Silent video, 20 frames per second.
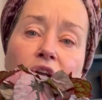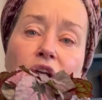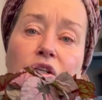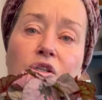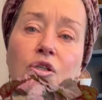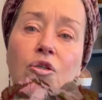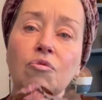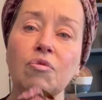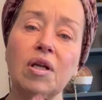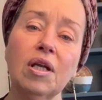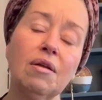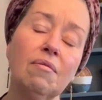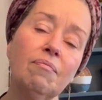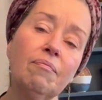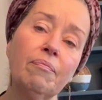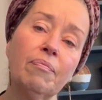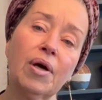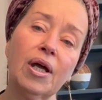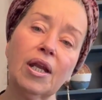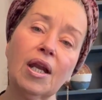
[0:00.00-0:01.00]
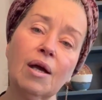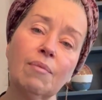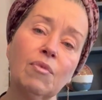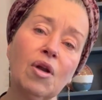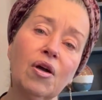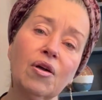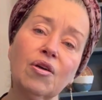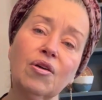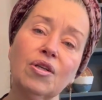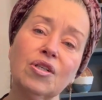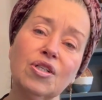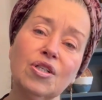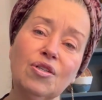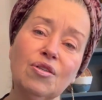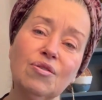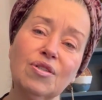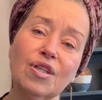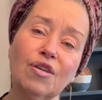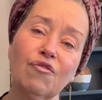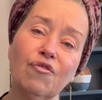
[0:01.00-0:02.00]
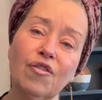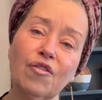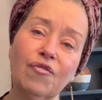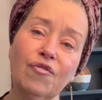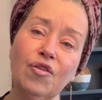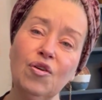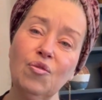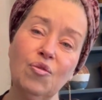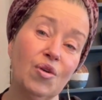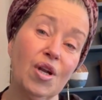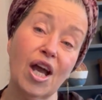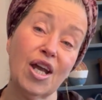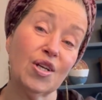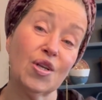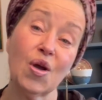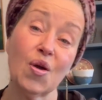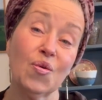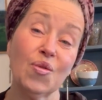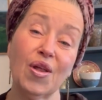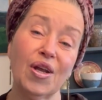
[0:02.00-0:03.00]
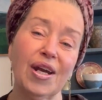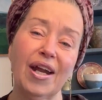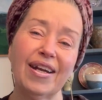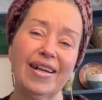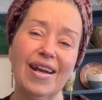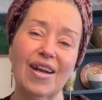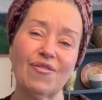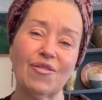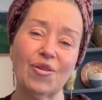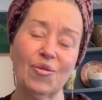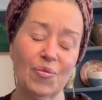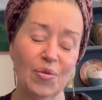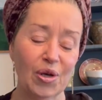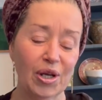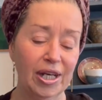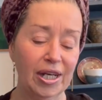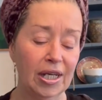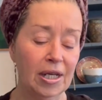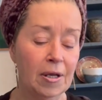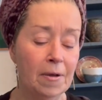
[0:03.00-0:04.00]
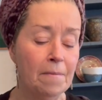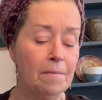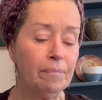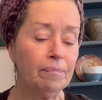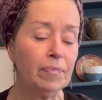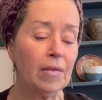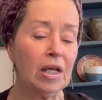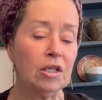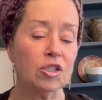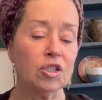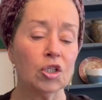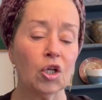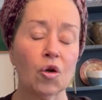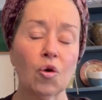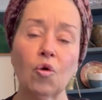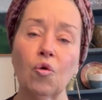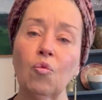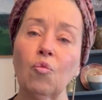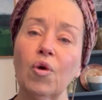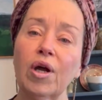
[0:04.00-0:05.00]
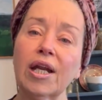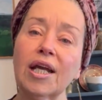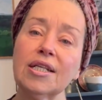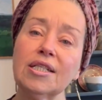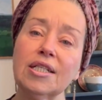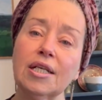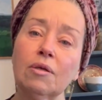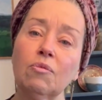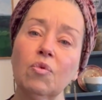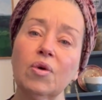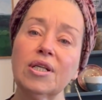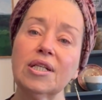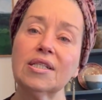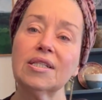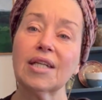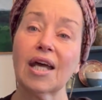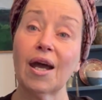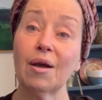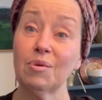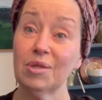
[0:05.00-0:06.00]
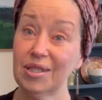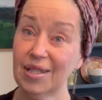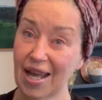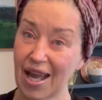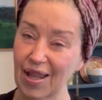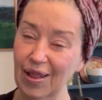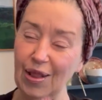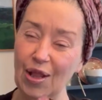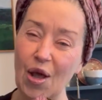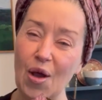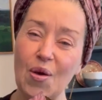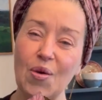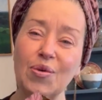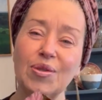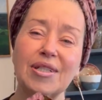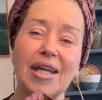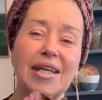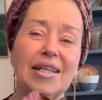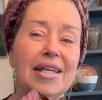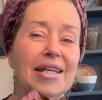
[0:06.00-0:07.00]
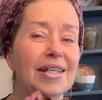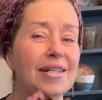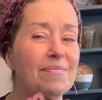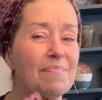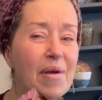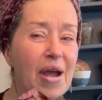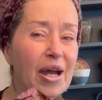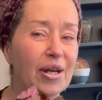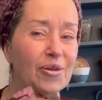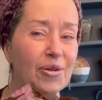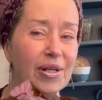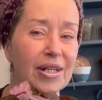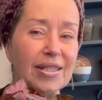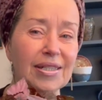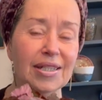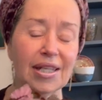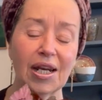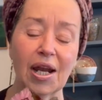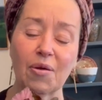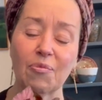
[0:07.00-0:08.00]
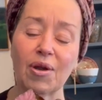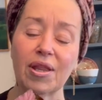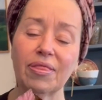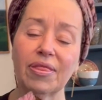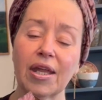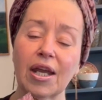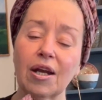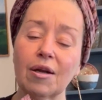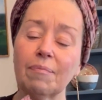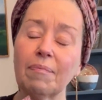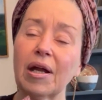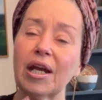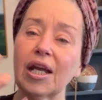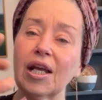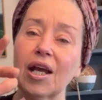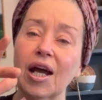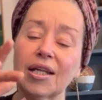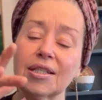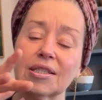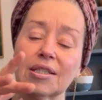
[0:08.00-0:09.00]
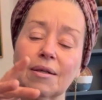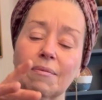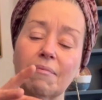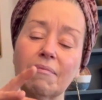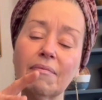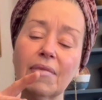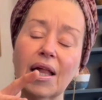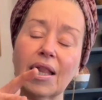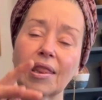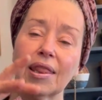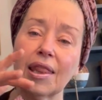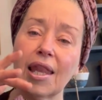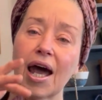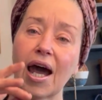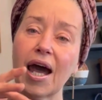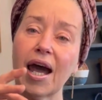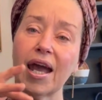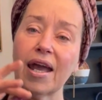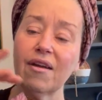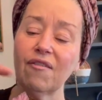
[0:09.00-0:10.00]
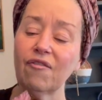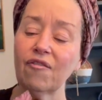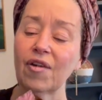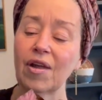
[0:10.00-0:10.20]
terrine, but I'm not going to use it for food. I know that I never would. So what I did was I was at Lowe's. I needed batteries, and I went there, but I got some live